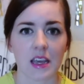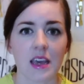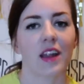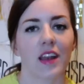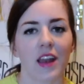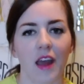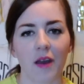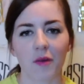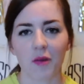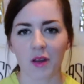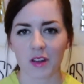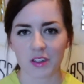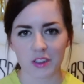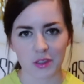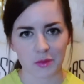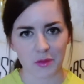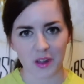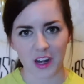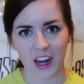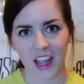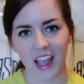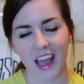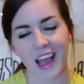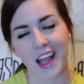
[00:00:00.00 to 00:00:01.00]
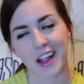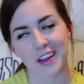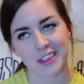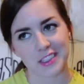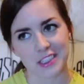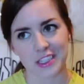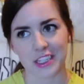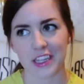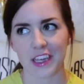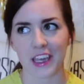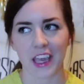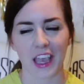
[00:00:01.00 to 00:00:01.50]
Now on to what I
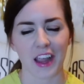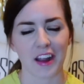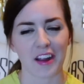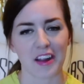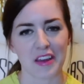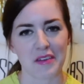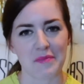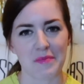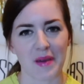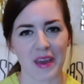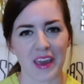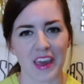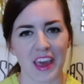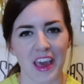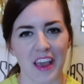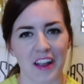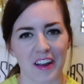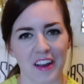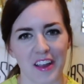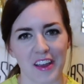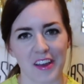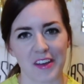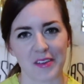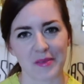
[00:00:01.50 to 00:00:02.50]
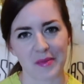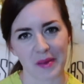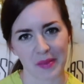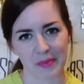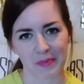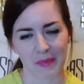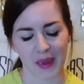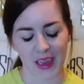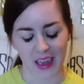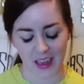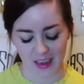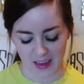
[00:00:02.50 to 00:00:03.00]
actually carry in my carry-on with
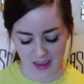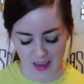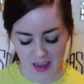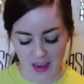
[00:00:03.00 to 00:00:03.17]
me.